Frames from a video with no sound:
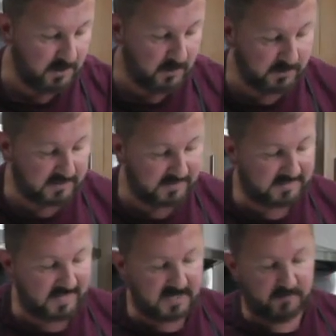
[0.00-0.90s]
use a
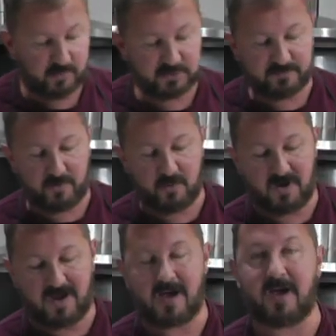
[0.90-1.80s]
tablespoon
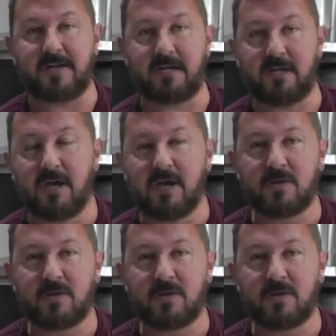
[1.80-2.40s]
of honey.